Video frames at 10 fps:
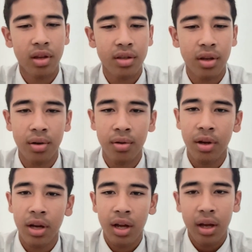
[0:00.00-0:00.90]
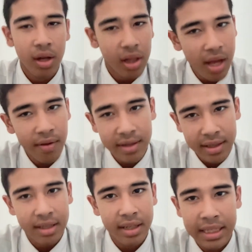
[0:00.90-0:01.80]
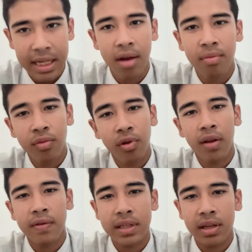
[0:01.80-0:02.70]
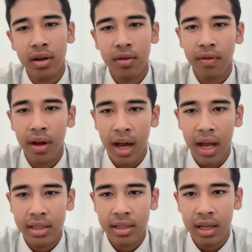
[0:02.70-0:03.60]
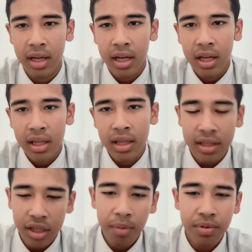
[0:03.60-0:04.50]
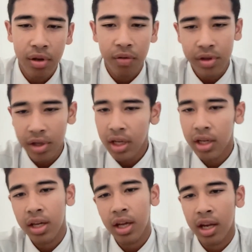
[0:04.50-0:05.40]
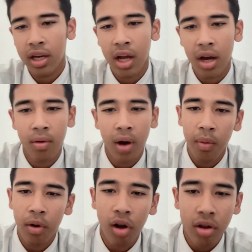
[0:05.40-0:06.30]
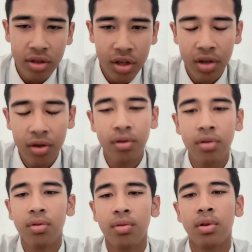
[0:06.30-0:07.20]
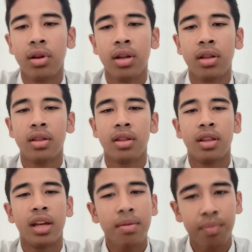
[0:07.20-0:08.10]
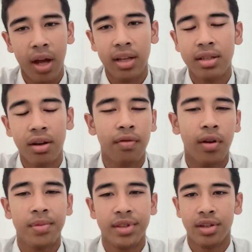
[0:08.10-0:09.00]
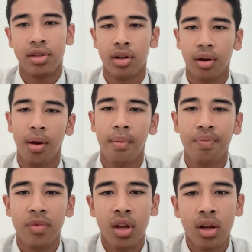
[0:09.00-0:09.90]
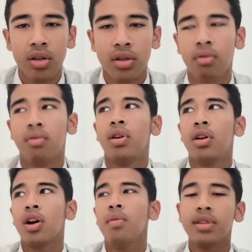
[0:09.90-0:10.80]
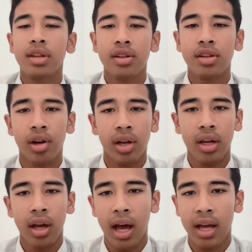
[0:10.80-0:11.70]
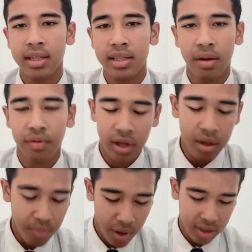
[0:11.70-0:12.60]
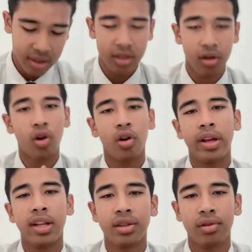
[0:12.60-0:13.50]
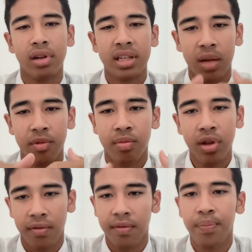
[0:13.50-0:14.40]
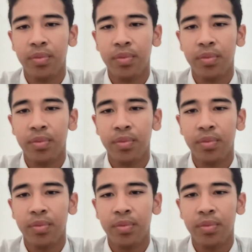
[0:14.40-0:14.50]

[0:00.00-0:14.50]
So last time we left off at the types of Syiriq, and now I will continue with the impacts of committing Syiriq. So committing Syiriq has several impacts according to Islamic belief.